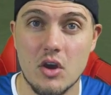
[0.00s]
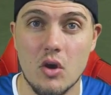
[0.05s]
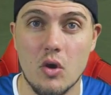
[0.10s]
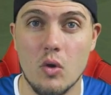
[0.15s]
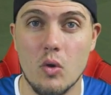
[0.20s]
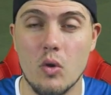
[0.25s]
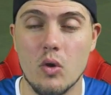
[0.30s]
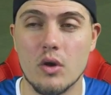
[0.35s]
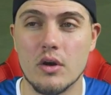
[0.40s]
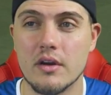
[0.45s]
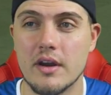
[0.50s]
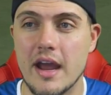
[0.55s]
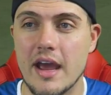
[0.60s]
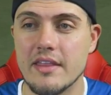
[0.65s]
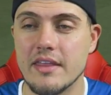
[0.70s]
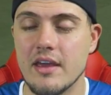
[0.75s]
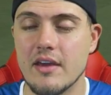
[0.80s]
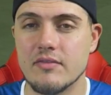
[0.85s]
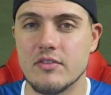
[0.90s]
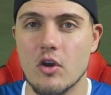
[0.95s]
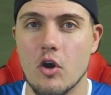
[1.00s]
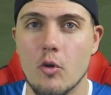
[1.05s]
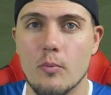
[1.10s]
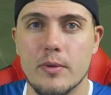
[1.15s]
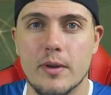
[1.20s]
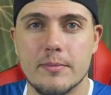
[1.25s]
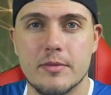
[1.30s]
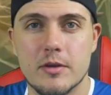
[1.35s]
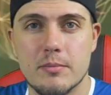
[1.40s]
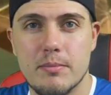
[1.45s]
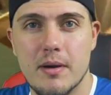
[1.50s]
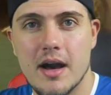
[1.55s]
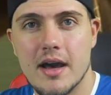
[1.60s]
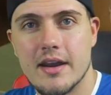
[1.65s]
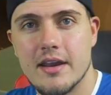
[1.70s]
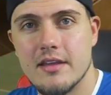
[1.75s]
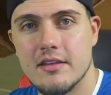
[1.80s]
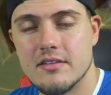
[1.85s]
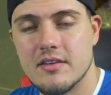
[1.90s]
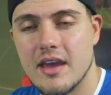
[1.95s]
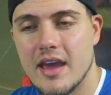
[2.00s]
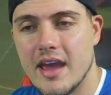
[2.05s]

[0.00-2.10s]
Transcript: or how they have to open up their body to